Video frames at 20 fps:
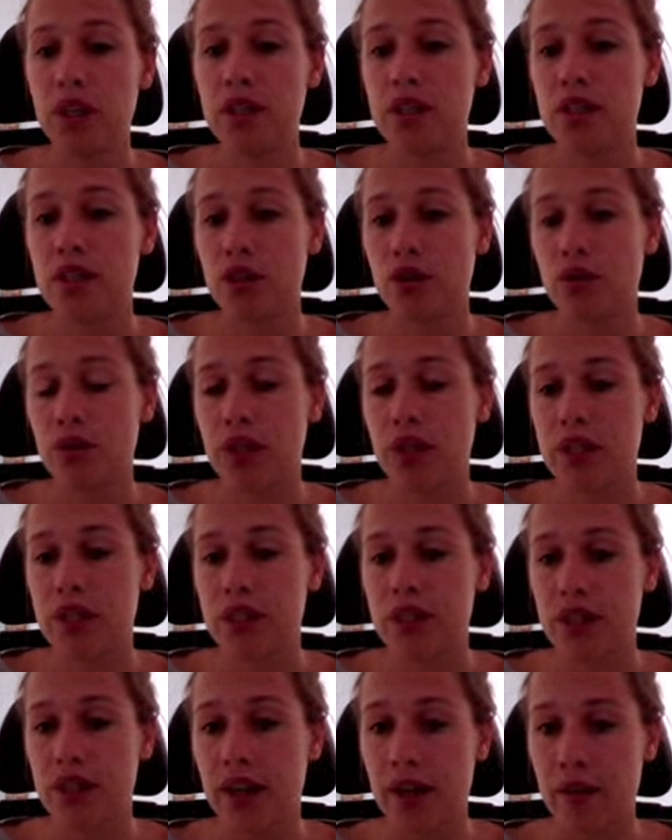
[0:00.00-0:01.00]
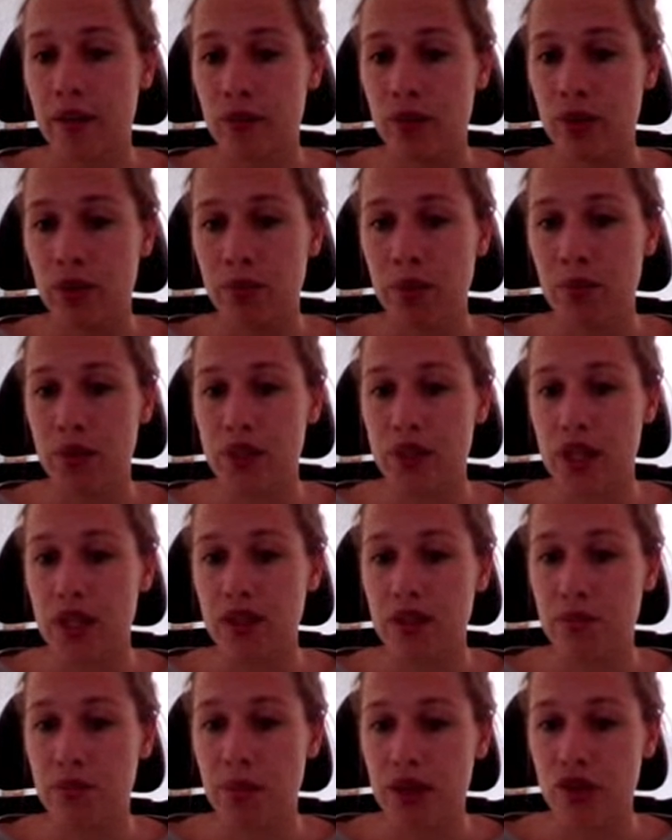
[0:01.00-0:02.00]
So it's will be
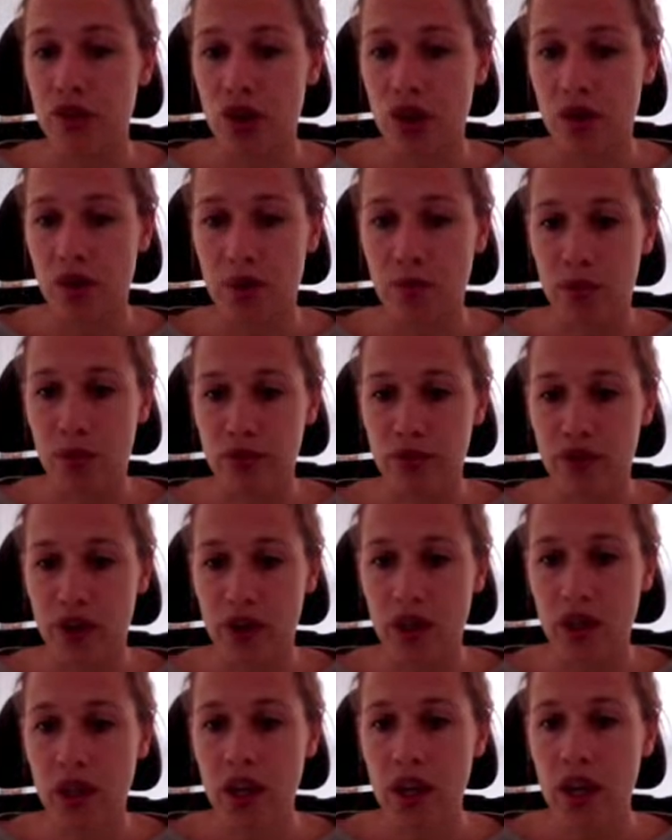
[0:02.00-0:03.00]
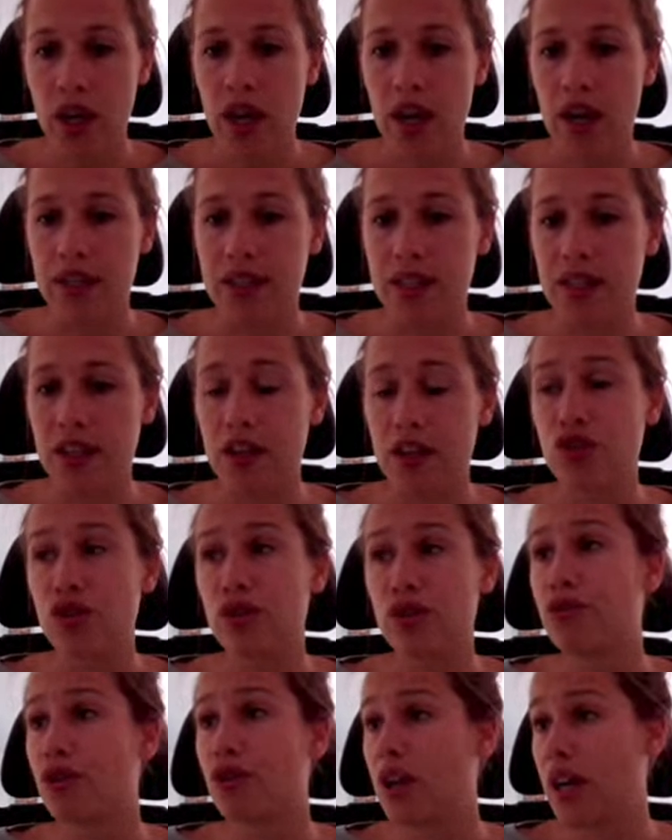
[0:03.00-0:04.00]
presented by Jeremy Bonval, and it's scheduled
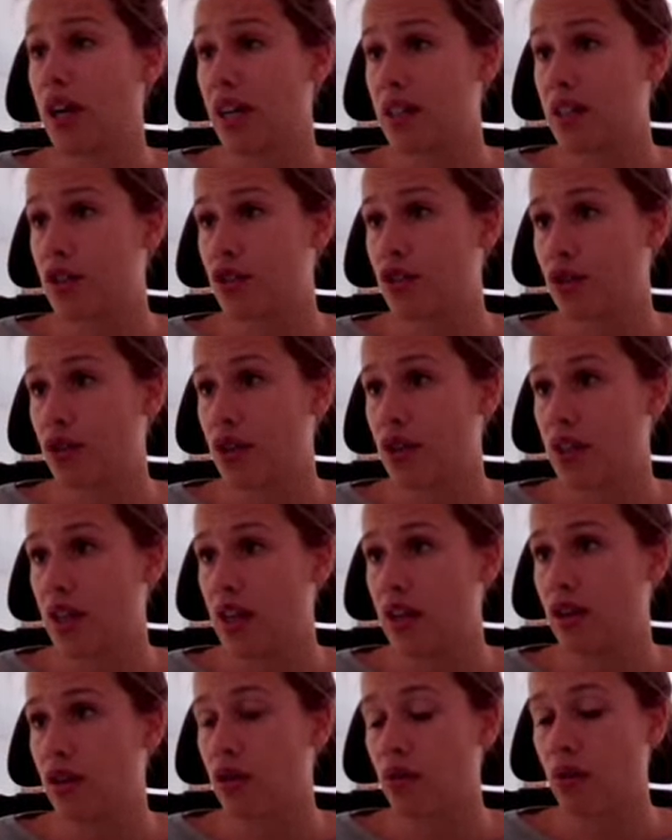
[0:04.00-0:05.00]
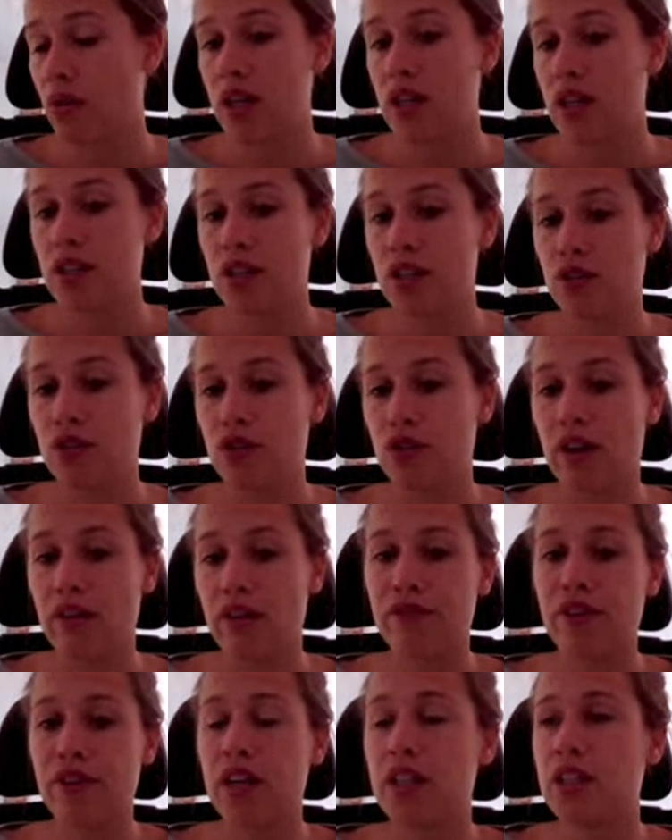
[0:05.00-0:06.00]
for next Thursday already. So you can
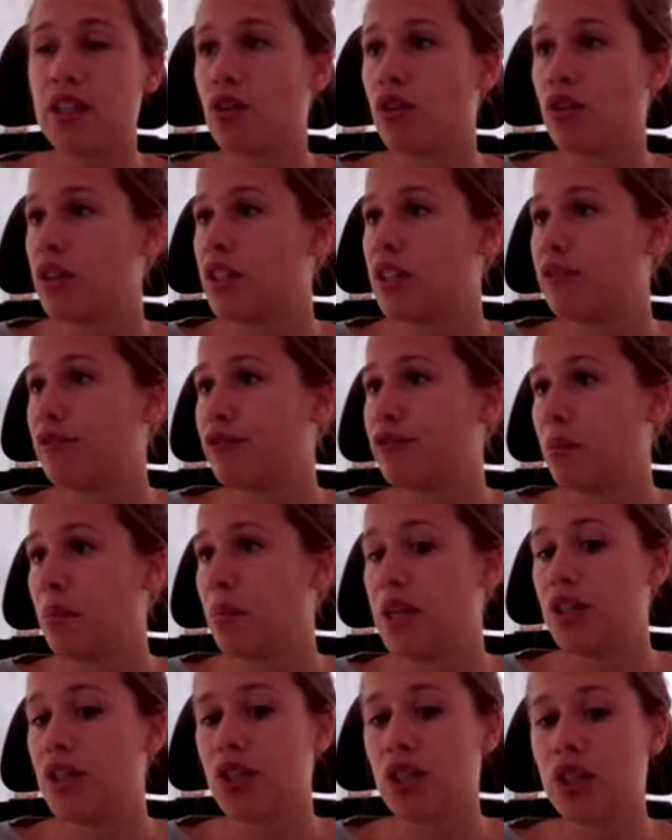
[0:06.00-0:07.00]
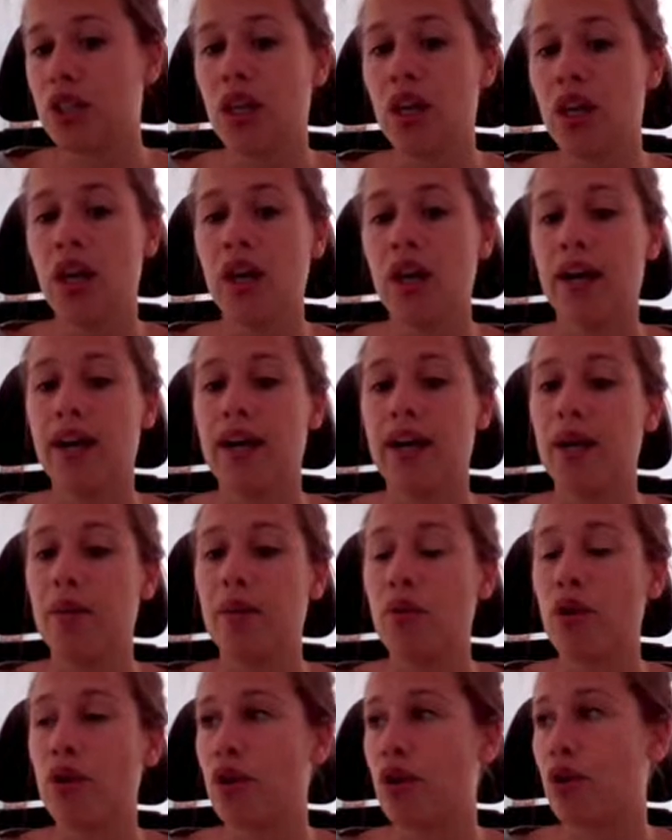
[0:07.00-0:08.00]
find all the information
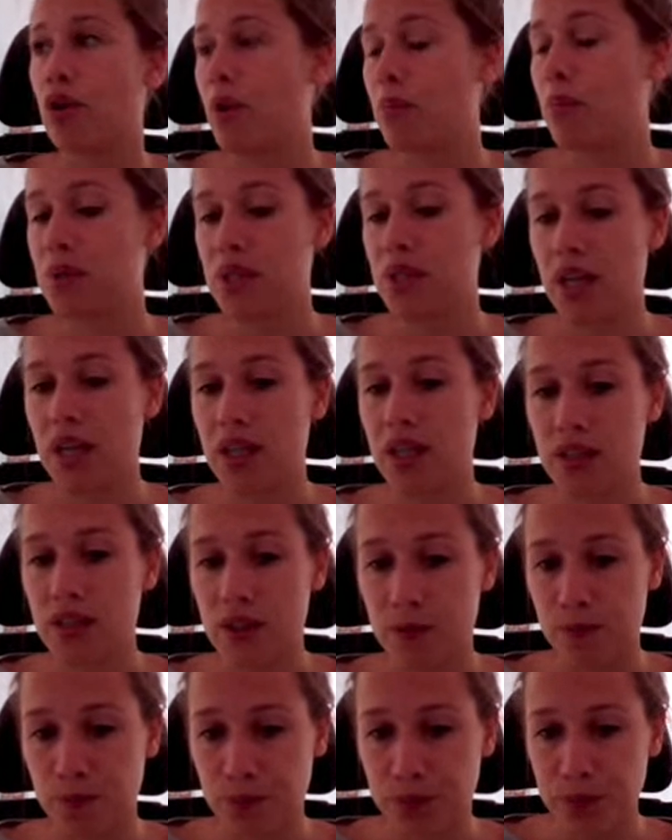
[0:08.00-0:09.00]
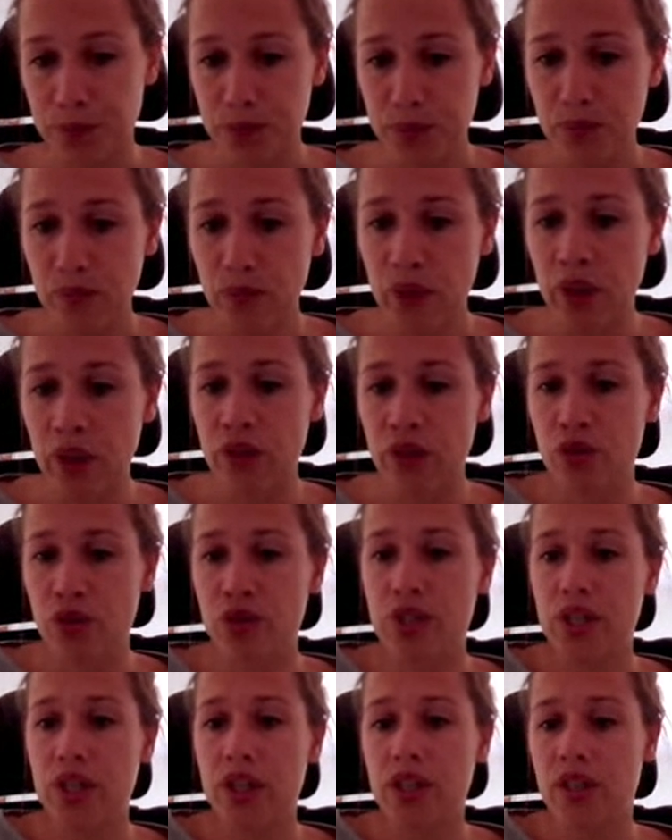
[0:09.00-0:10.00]
on our websites
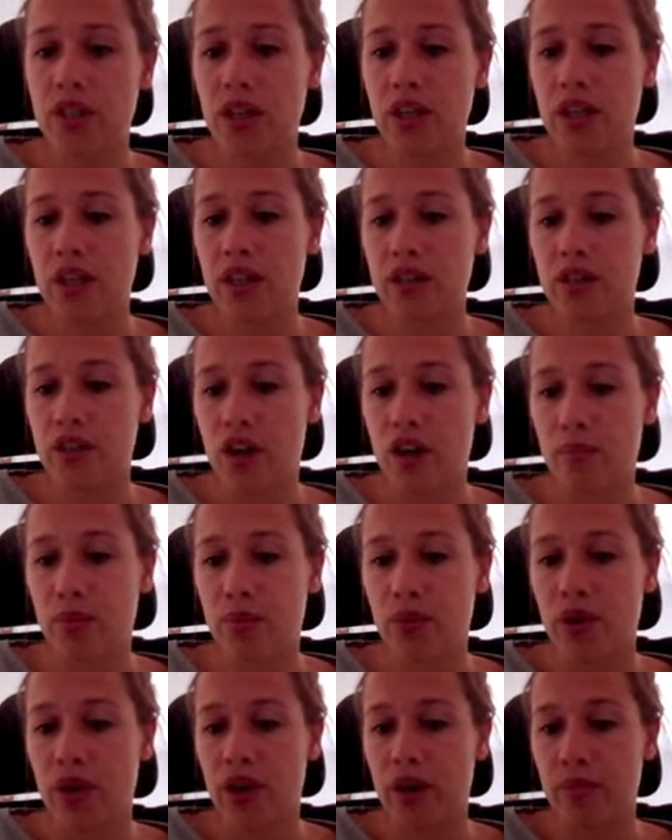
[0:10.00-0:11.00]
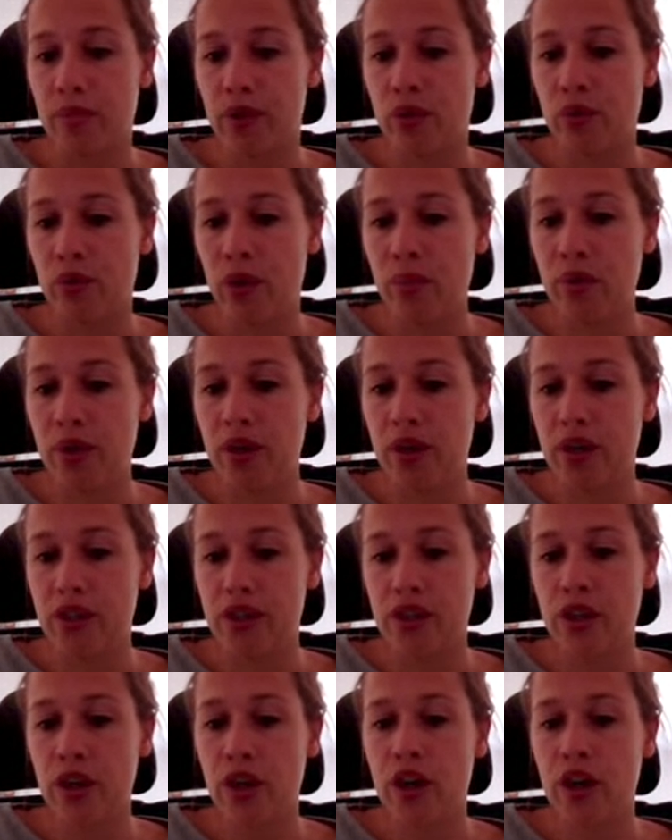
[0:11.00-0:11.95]
using the little tab webinars.